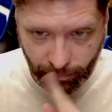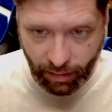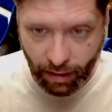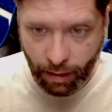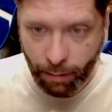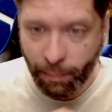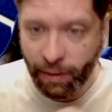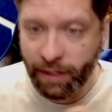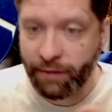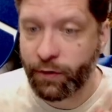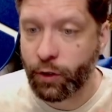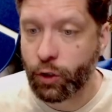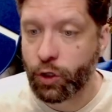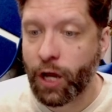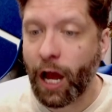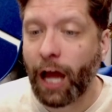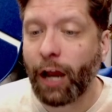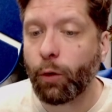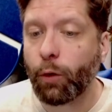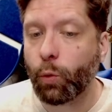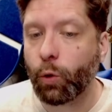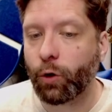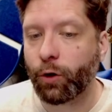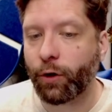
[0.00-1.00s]
But if you're not
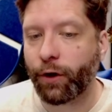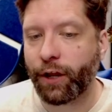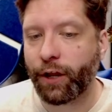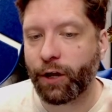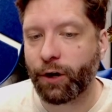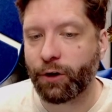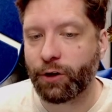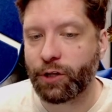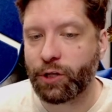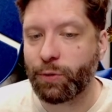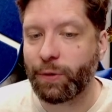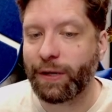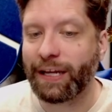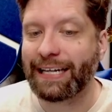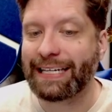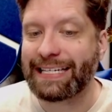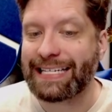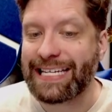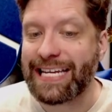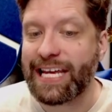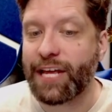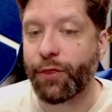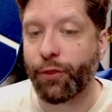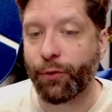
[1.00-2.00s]
a warrior, you get a
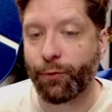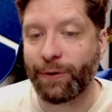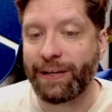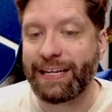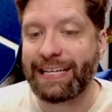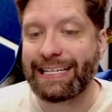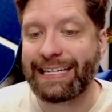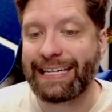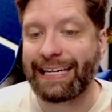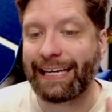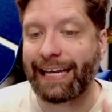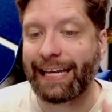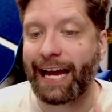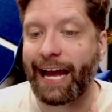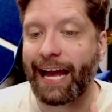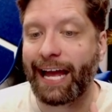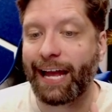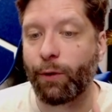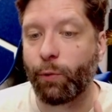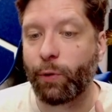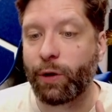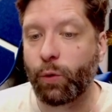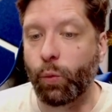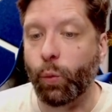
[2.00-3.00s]
d3 deed die
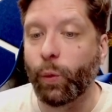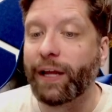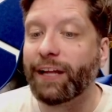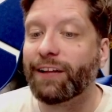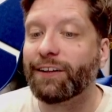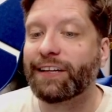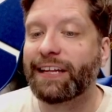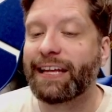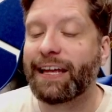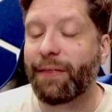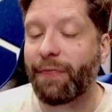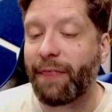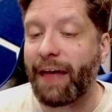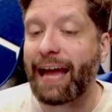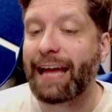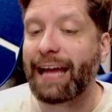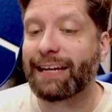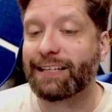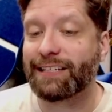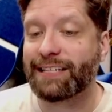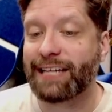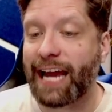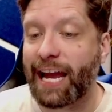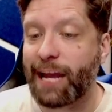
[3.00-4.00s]
when wielding
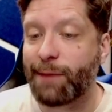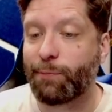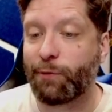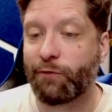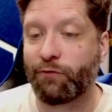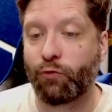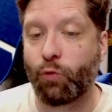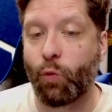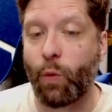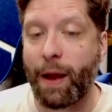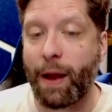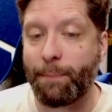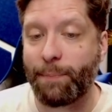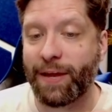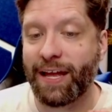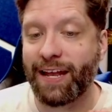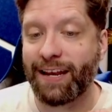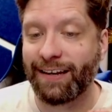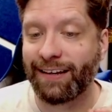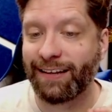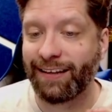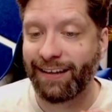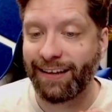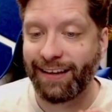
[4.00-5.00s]
that type of
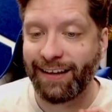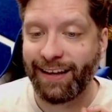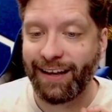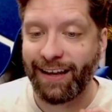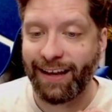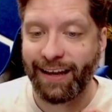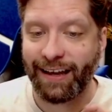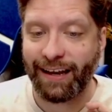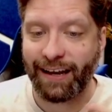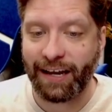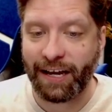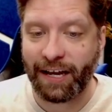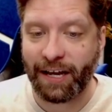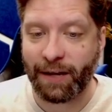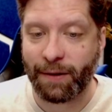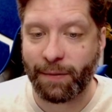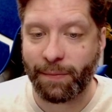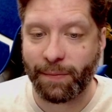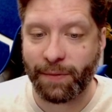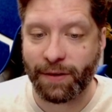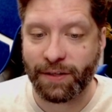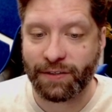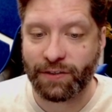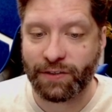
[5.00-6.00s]
weapon.
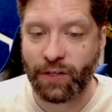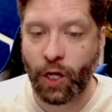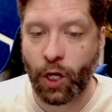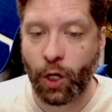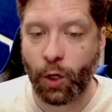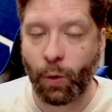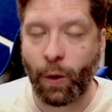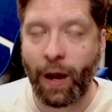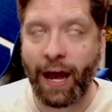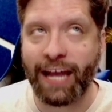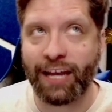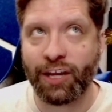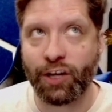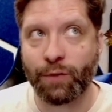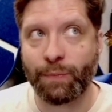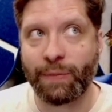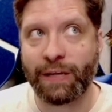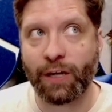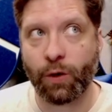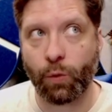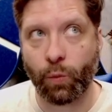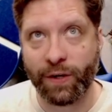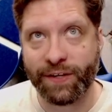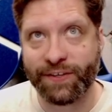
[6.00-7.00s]
So I could
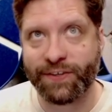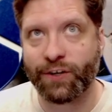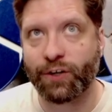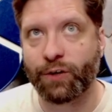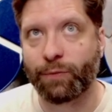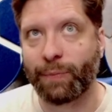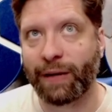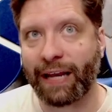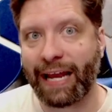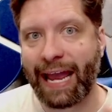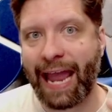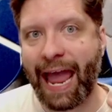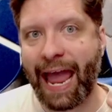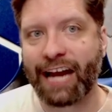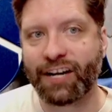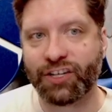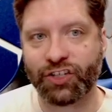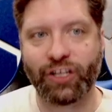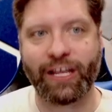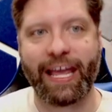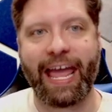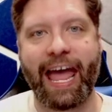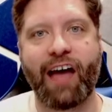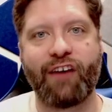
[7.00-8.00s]
be a wizard, but I
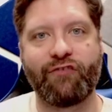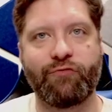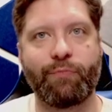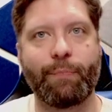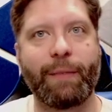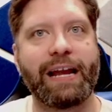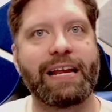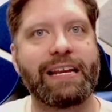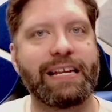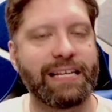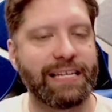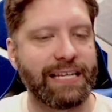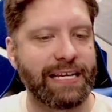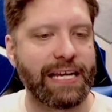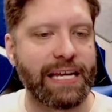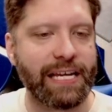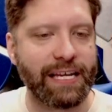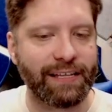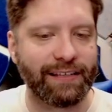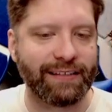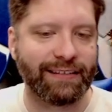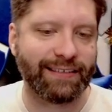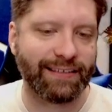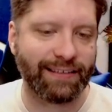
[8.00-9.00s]
actually have mighty
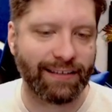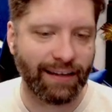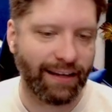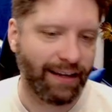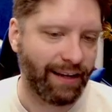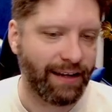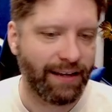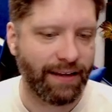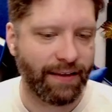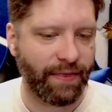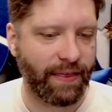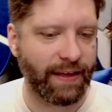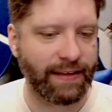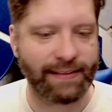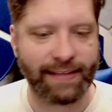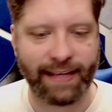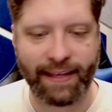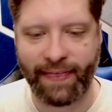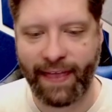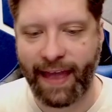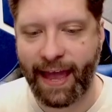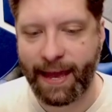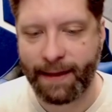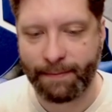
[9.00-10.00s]
deeds, things
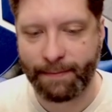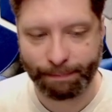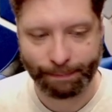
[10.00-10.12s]
like that.